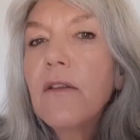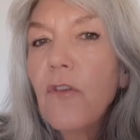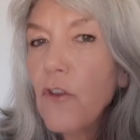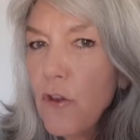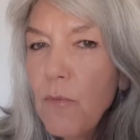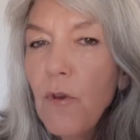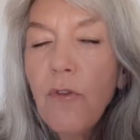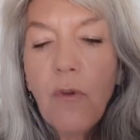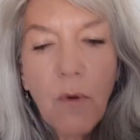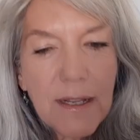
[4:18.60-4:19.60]
So new
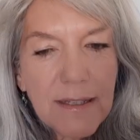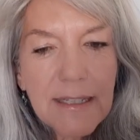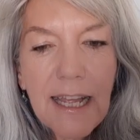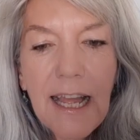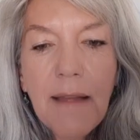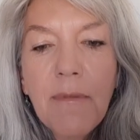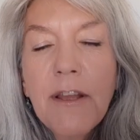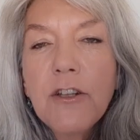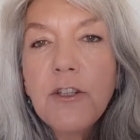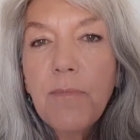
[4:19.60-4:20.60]
moon's always a time
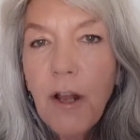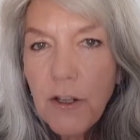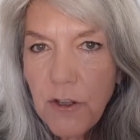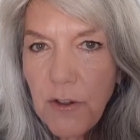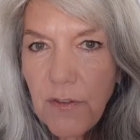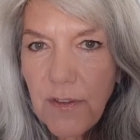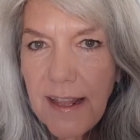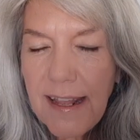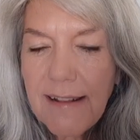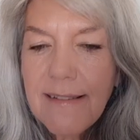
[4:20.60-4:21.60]
to plant new
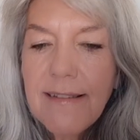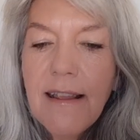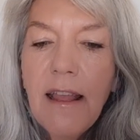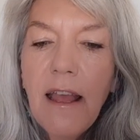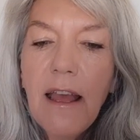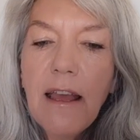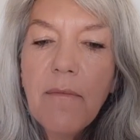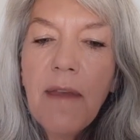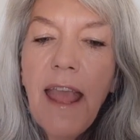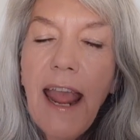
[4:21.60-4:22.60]
seeds.
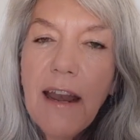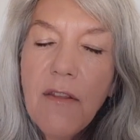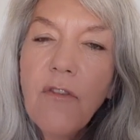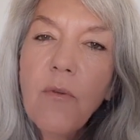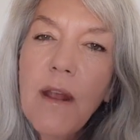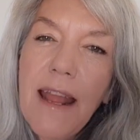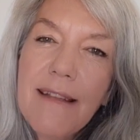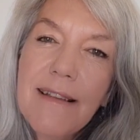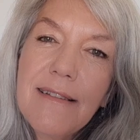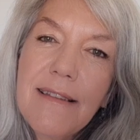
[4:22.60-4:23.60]
And this one,
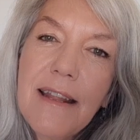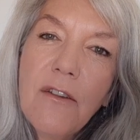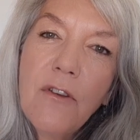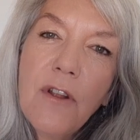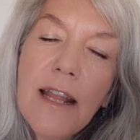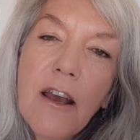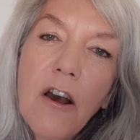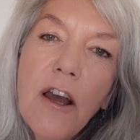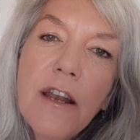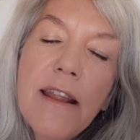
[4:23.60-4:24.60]
as I said earlier
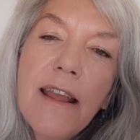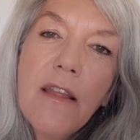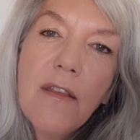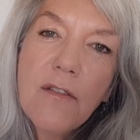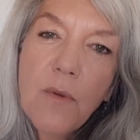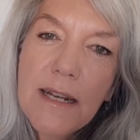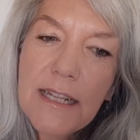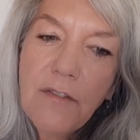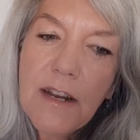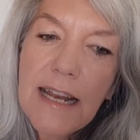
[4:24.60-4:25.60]
on, this one
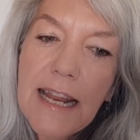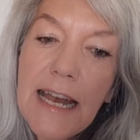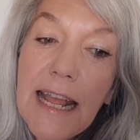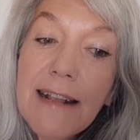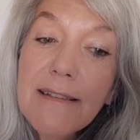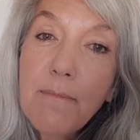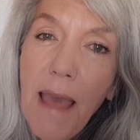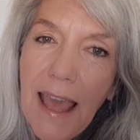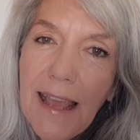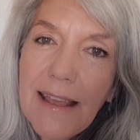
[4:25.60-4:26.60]
definitely links
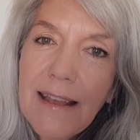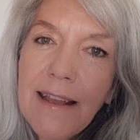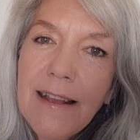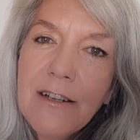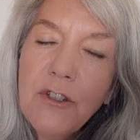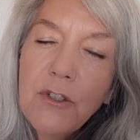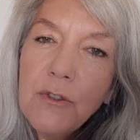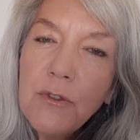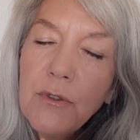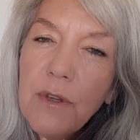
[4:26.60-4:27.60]
back to,
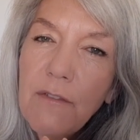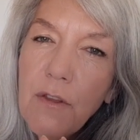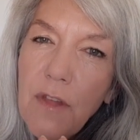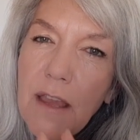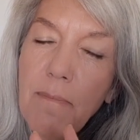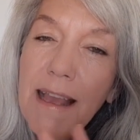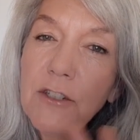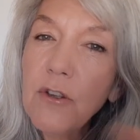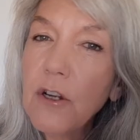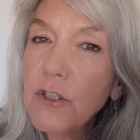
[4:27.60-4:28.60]
if you think back
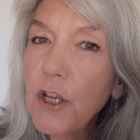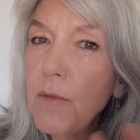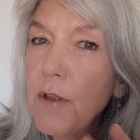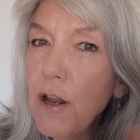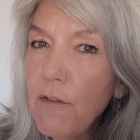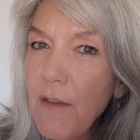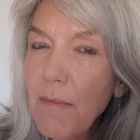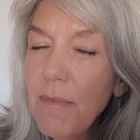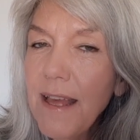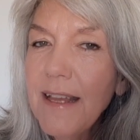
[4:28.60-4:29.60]
to October,
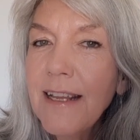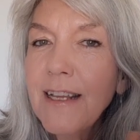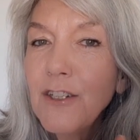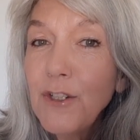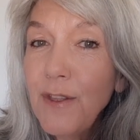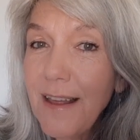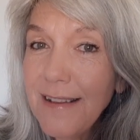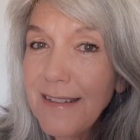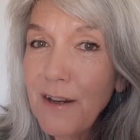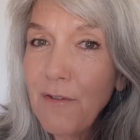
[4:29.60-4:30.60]
November
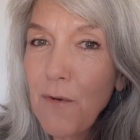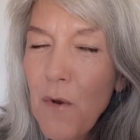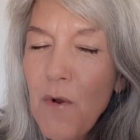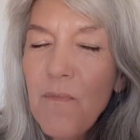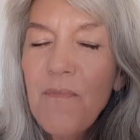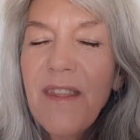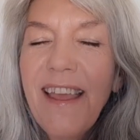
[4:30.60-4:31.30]
2004,